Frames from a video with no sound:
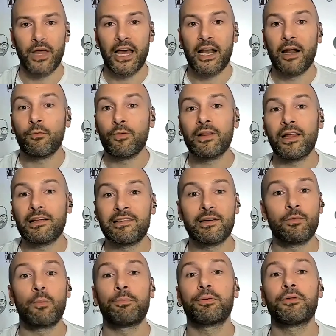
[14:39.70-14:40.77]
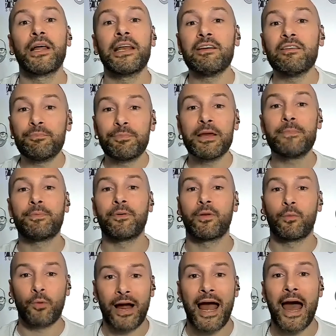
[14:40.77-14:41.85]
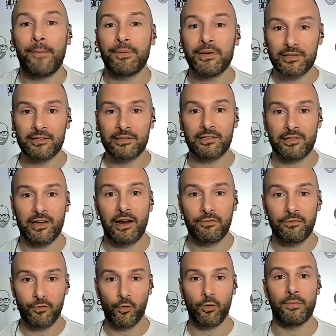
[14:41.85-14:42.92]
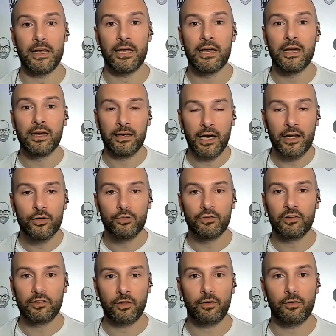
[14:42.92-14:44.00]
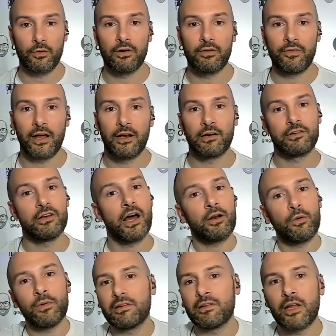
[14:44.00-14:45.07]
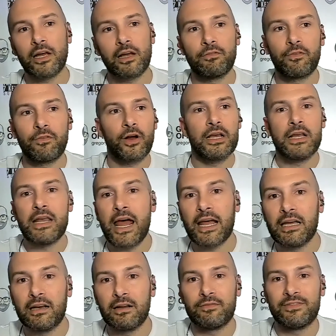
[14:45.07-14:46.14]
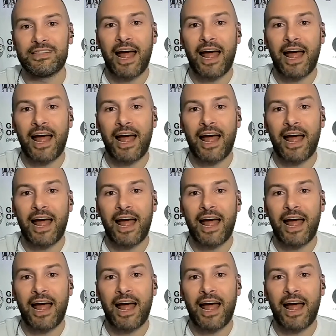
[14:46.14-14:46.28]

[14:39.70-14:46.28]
and I realized there were plenty of people that were happy to decide for me mm-hmm. and use it to their own advantage. Not always in like a very negative